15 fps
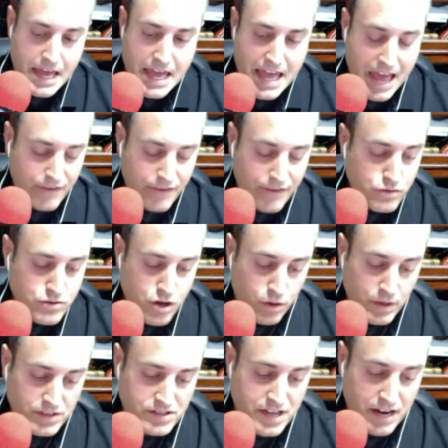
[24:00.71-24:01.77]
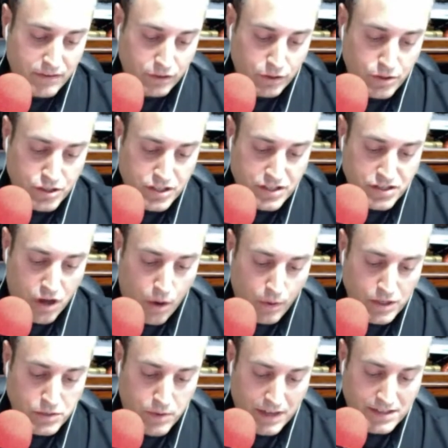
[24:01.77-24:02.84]
Have you noticed that evolutionists
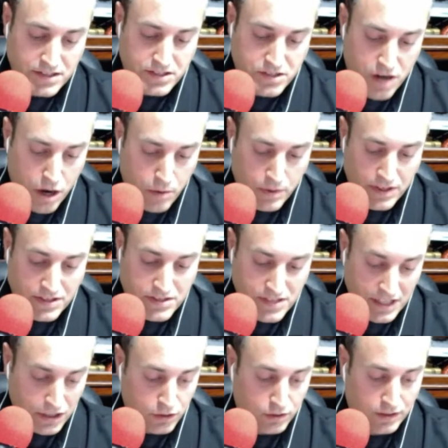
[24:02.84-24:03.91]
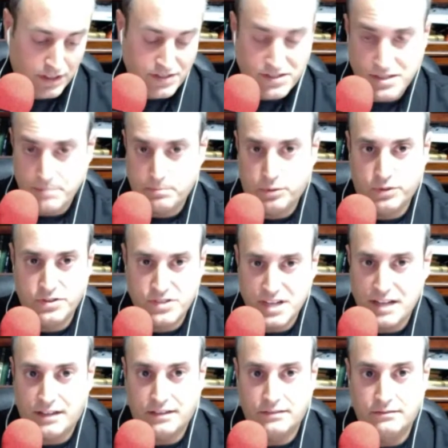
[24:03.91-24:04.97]
always want to start with a single, simple
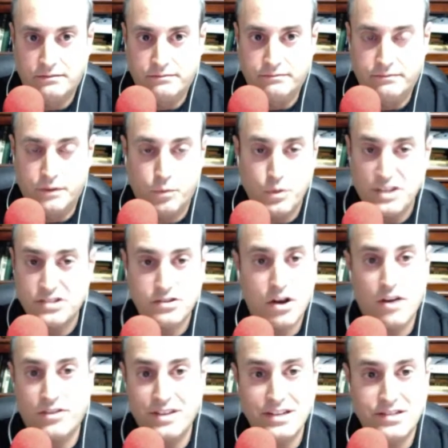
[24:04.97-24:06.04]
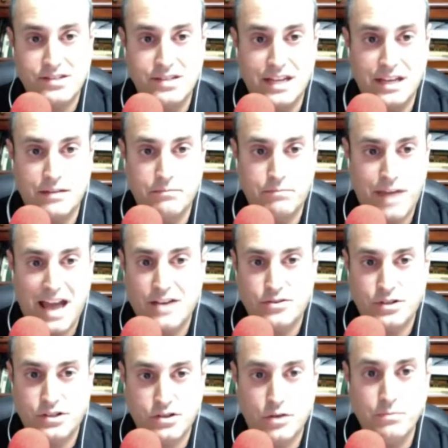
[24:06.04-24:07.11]
cell? We saw this in
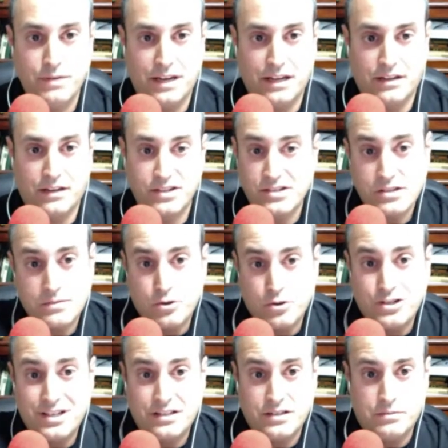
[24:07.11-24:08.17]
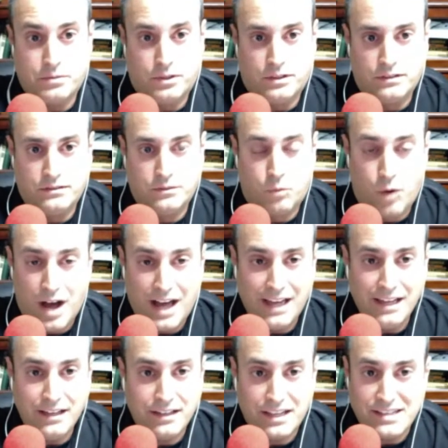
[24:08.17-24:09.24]
Patrick's opening. This is predictable.
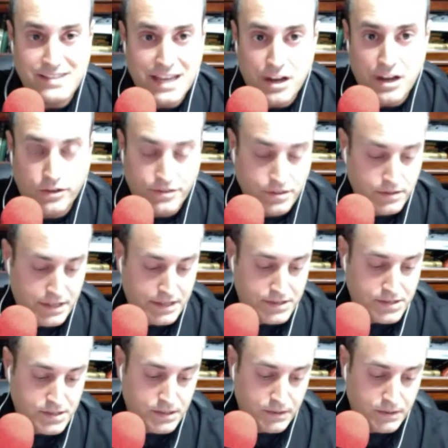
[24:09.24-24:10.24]
Why? Because they all do this.